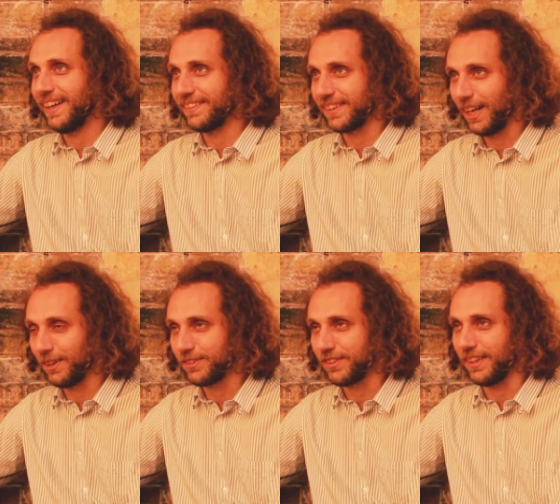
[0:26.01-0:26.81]
as a
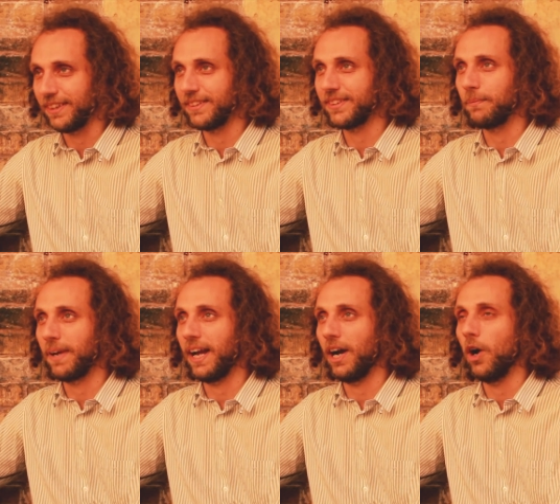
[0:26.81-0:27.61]
culture, that
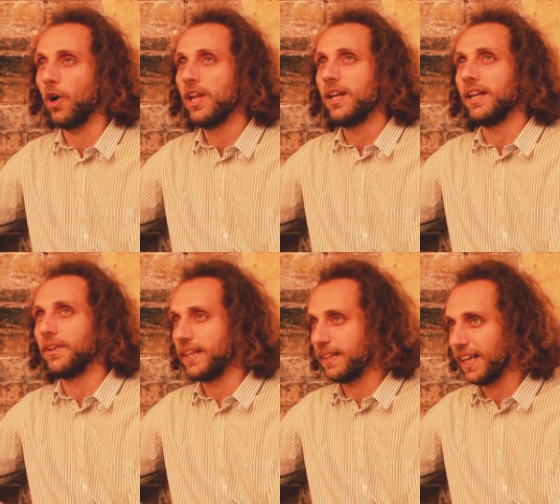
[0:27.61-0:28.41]
somehow
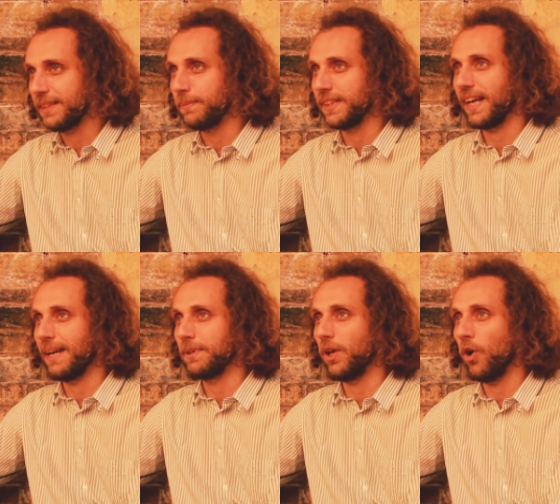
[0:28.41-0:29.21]
the Enlightenment
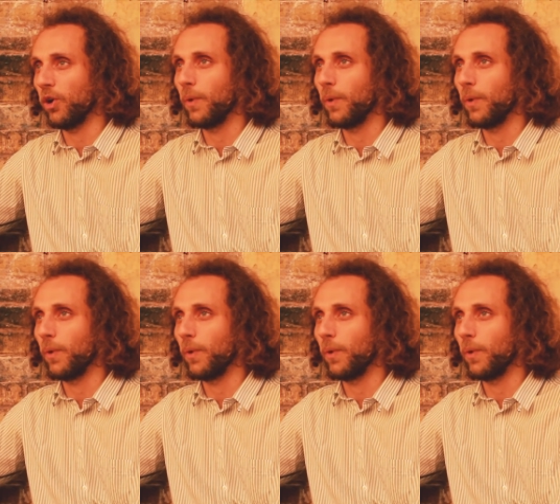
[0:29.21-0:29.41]
came along,